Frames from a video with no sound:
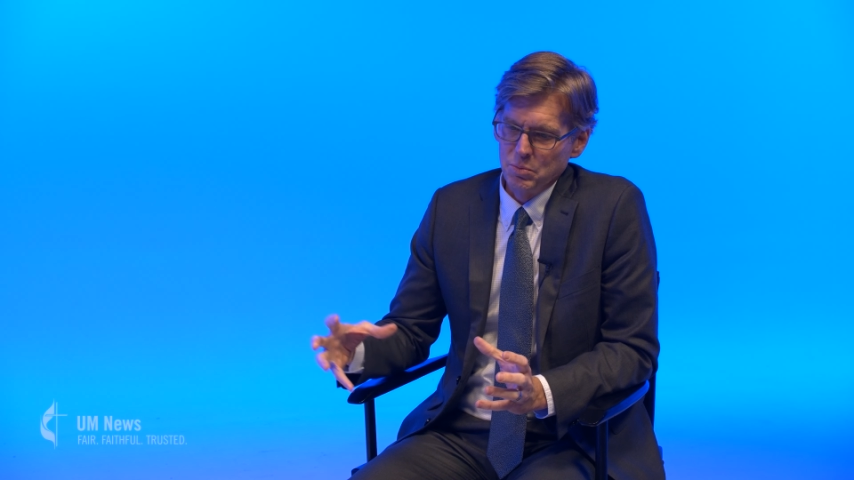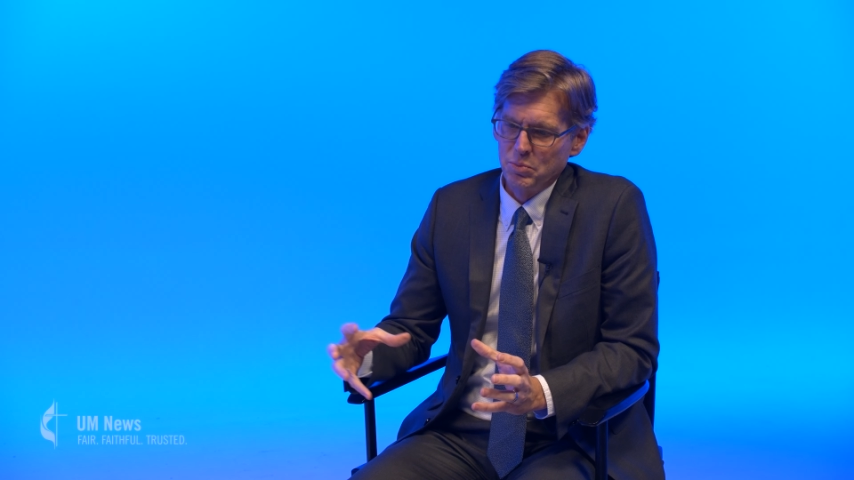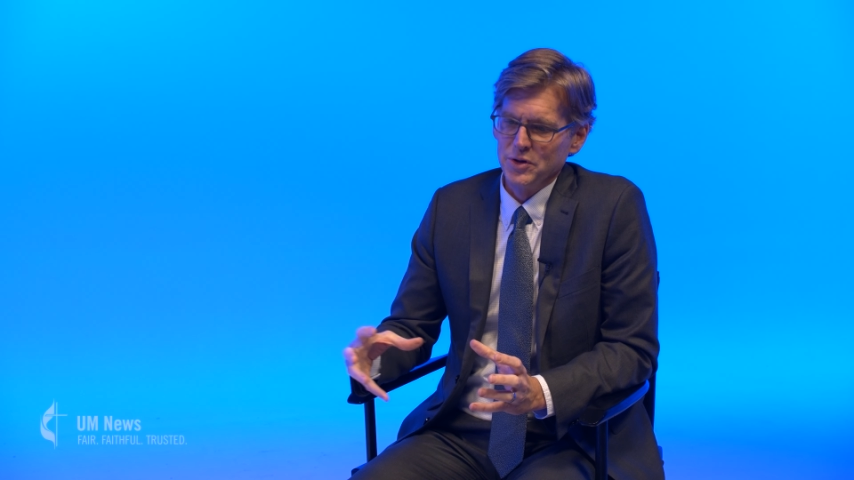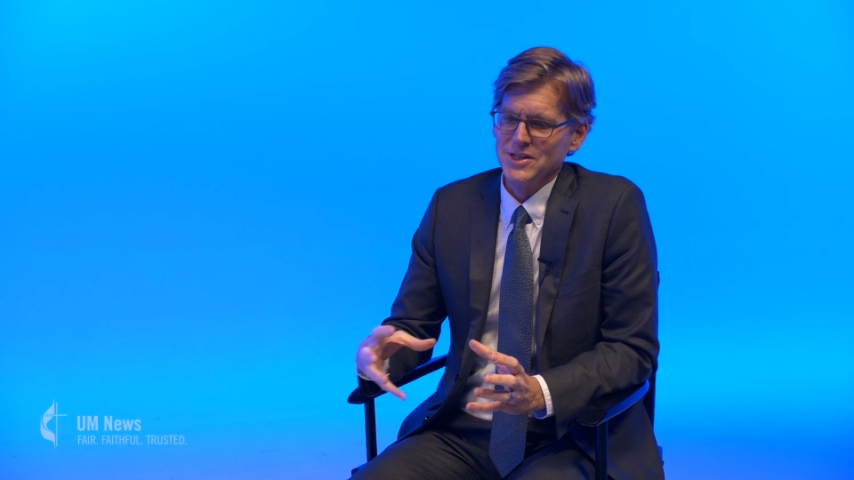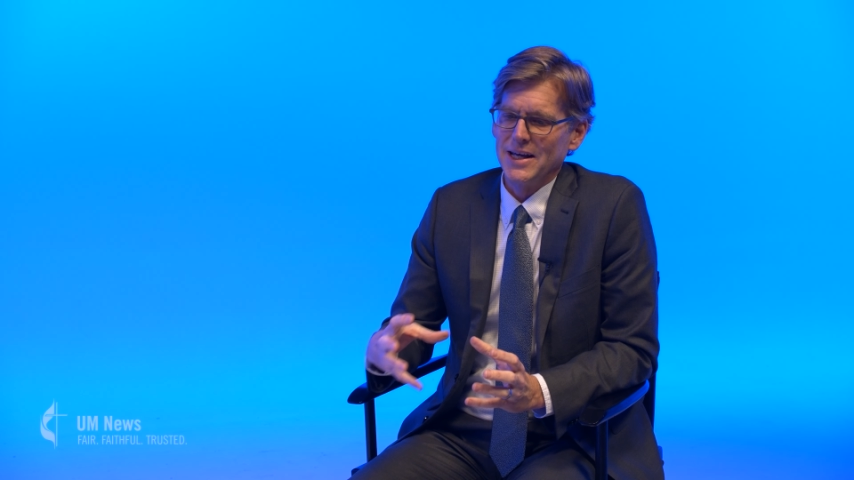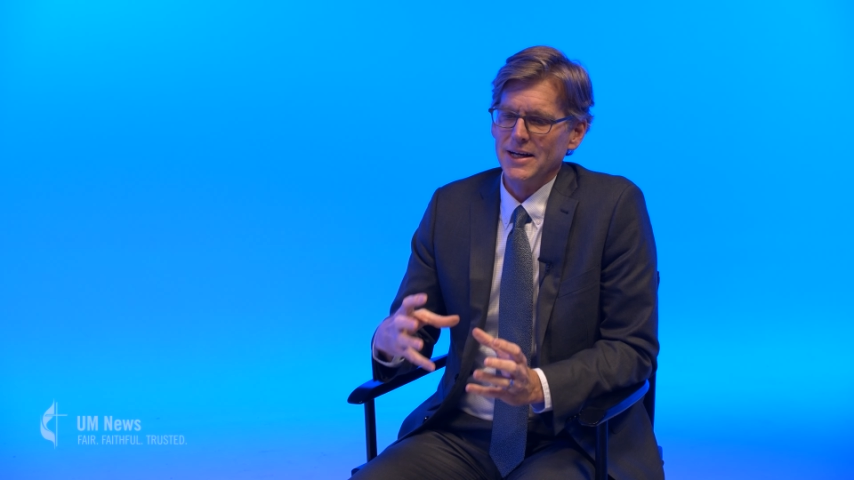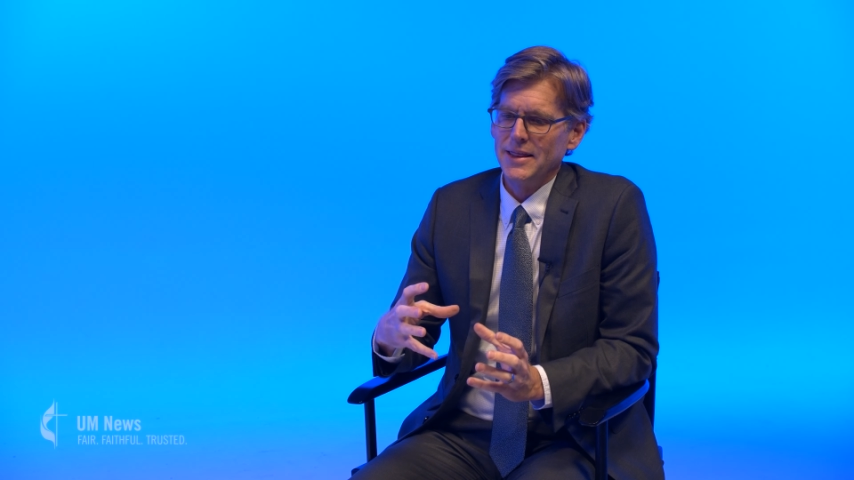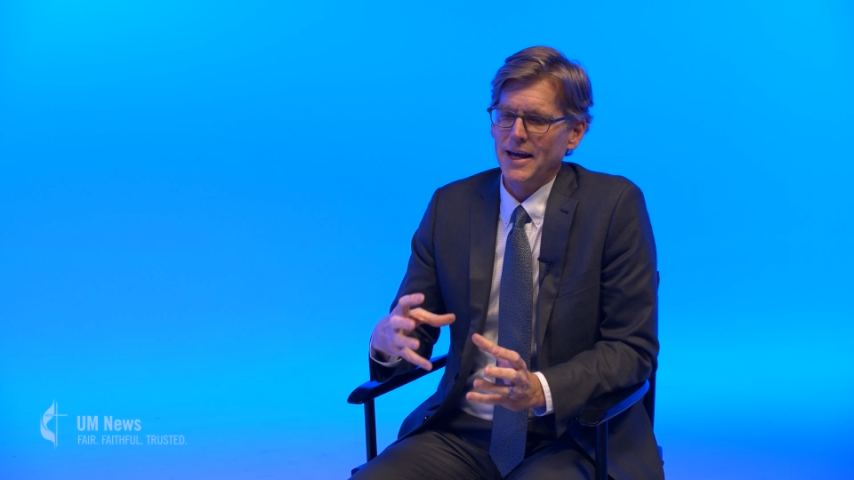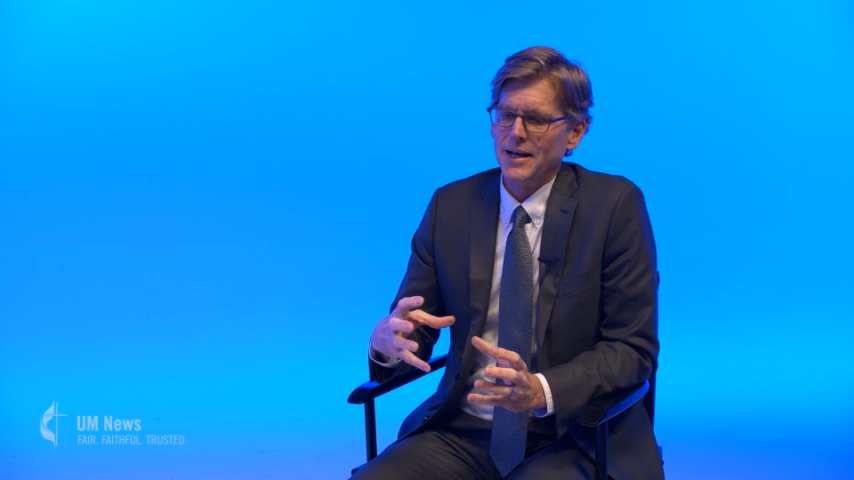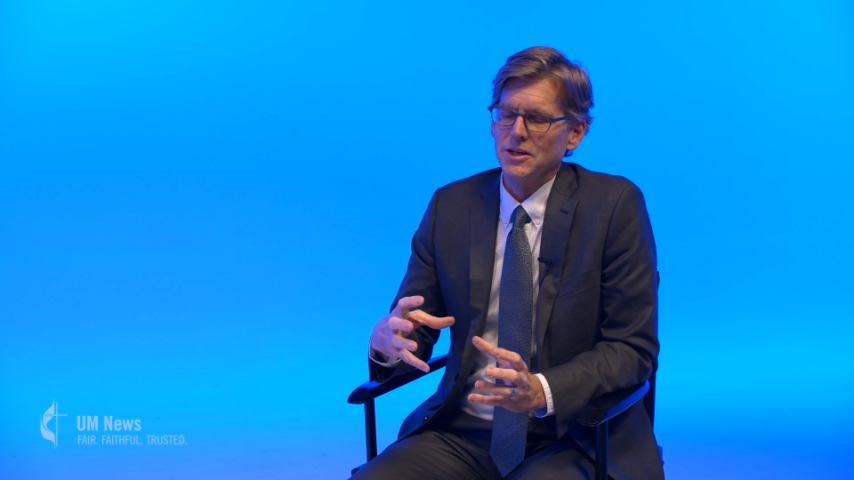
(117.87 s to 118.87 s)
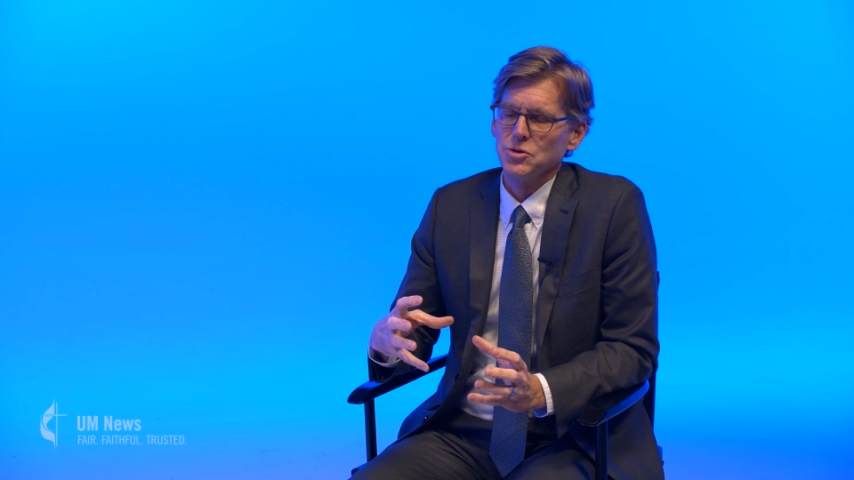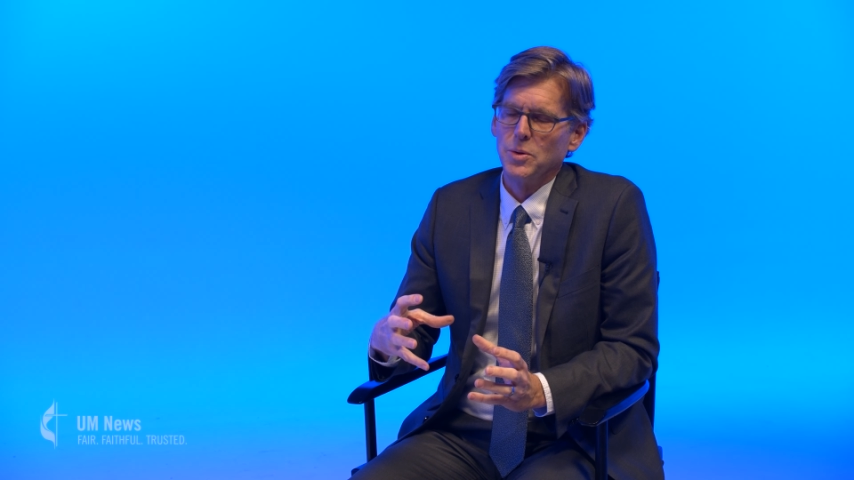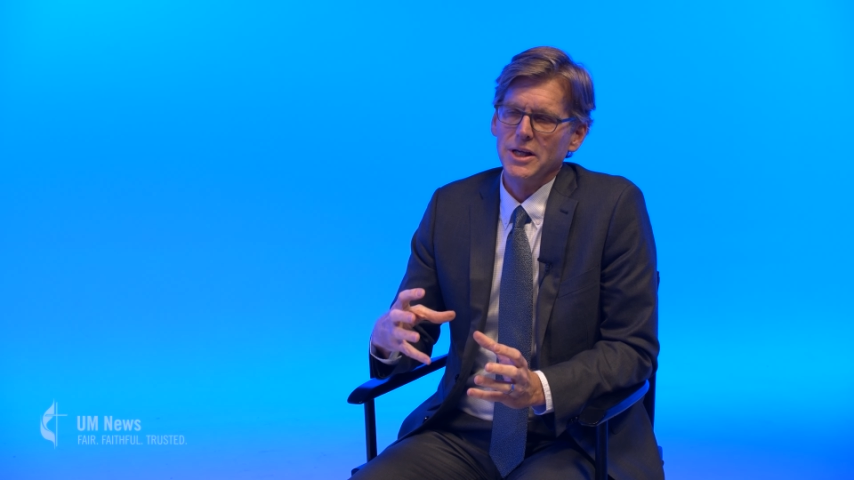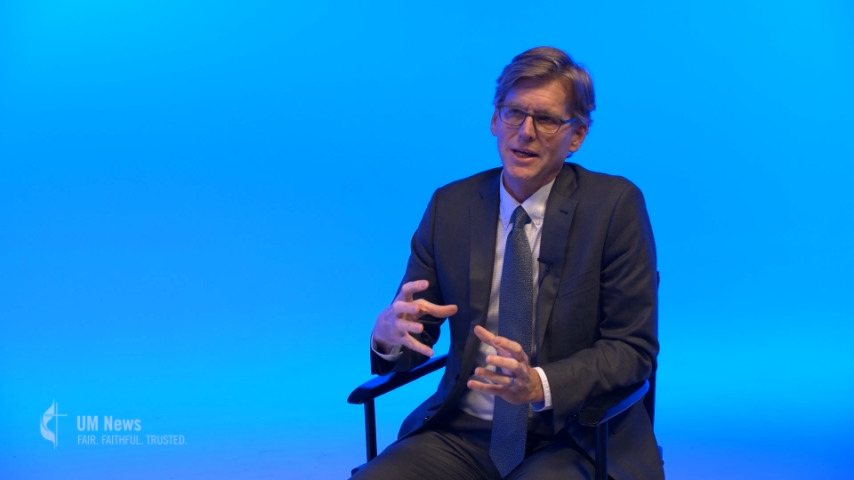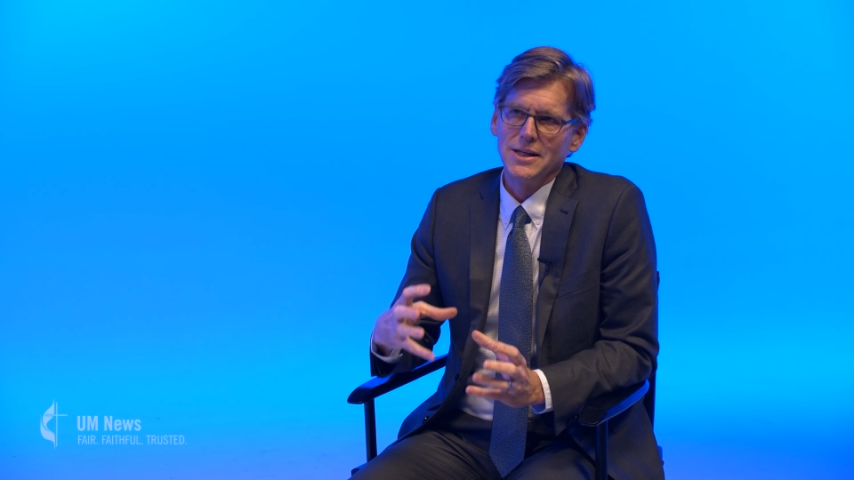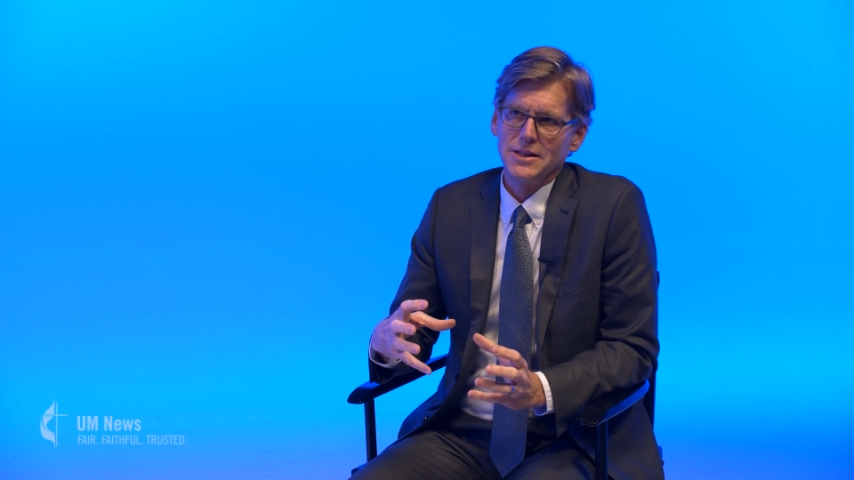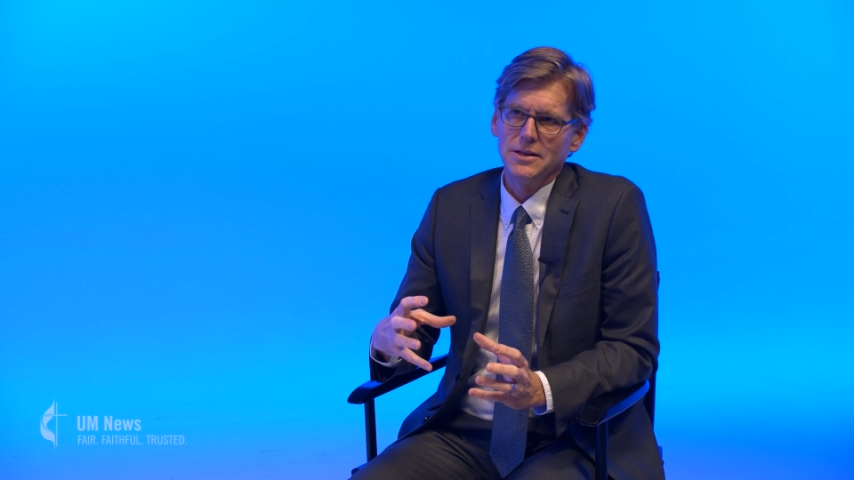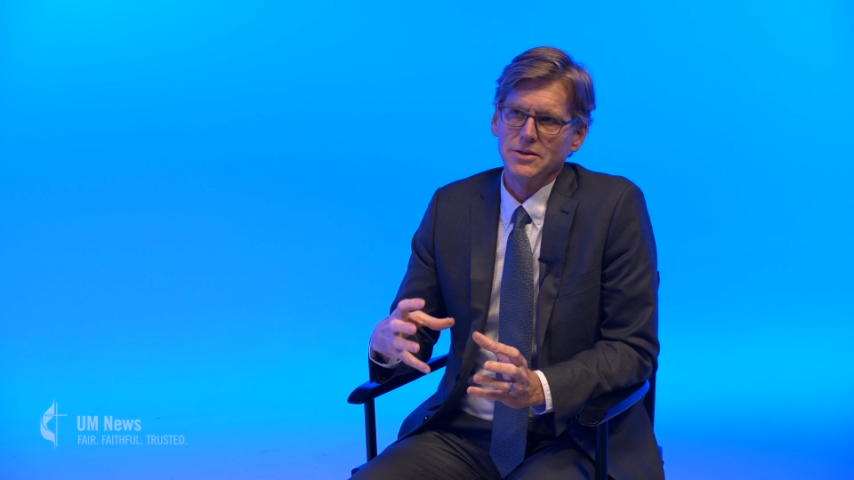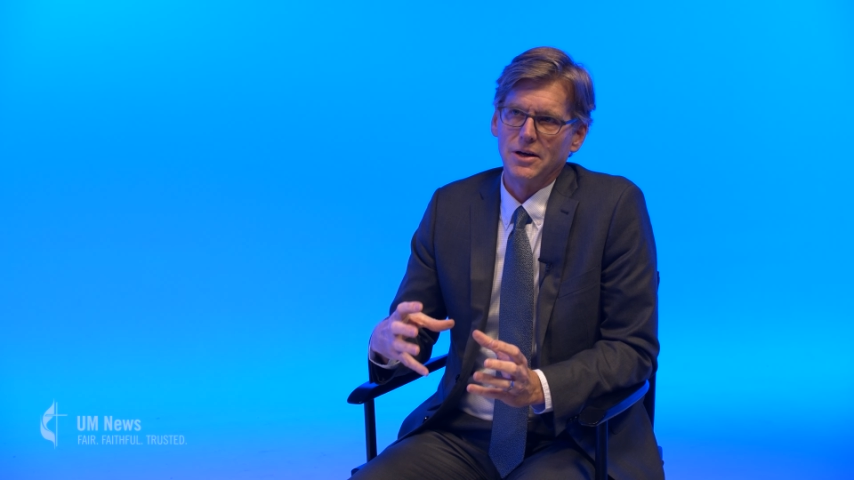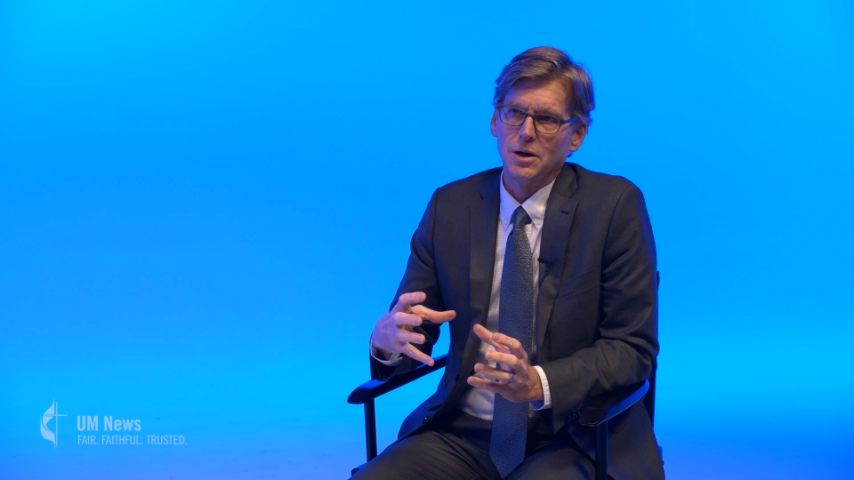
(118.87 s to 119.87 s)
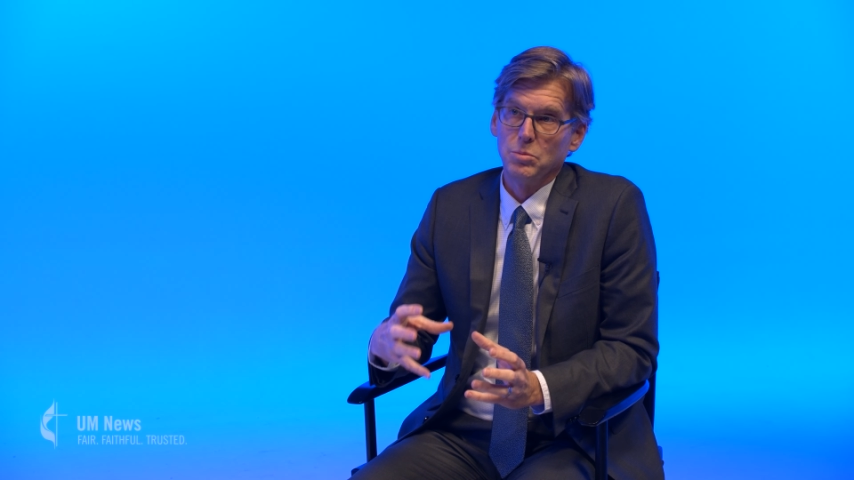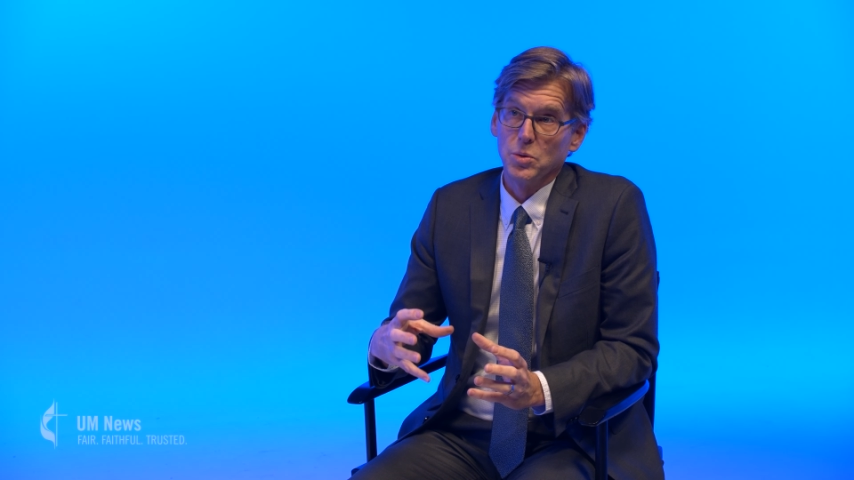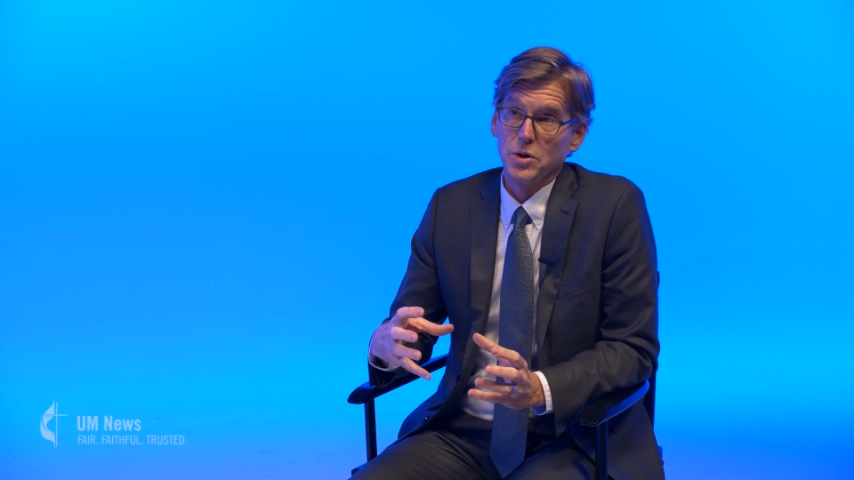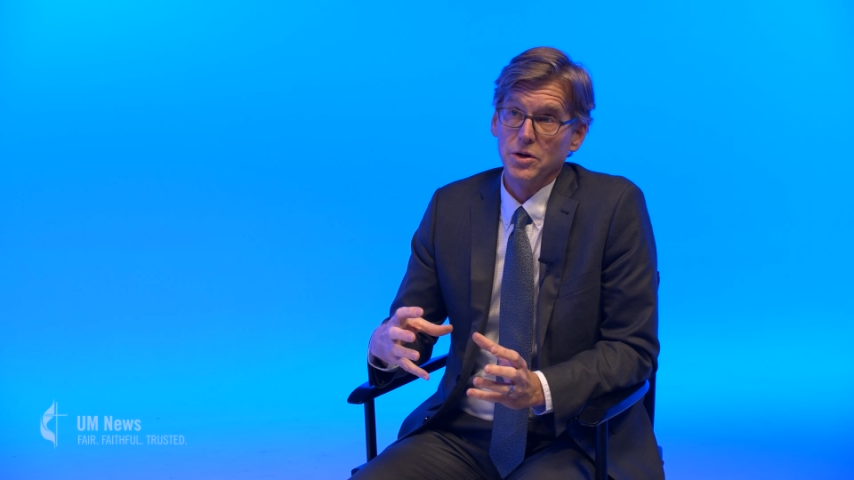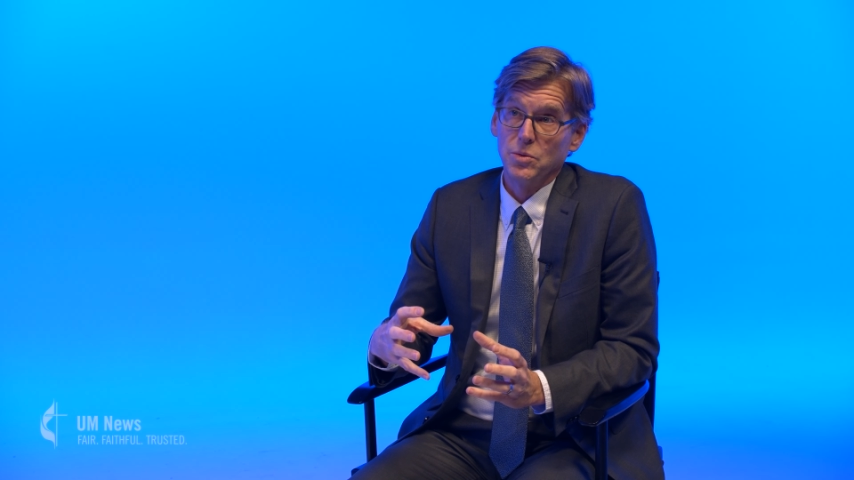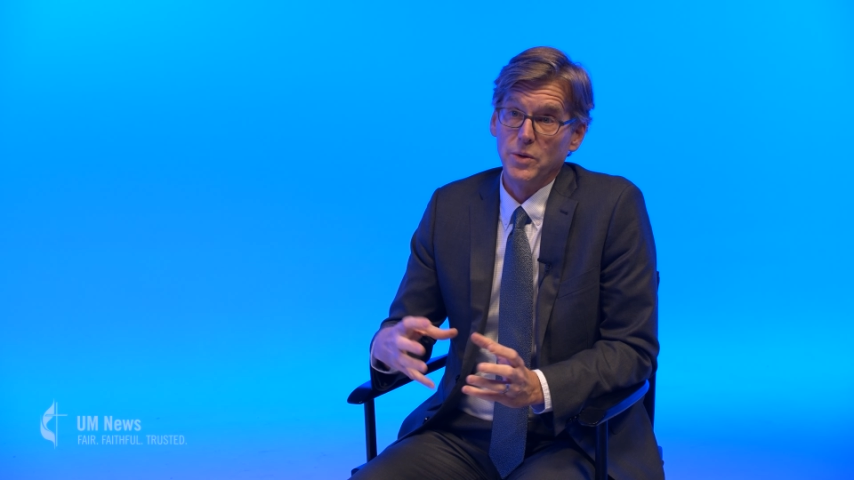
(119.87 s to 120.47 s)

presented that in 2018 to our board.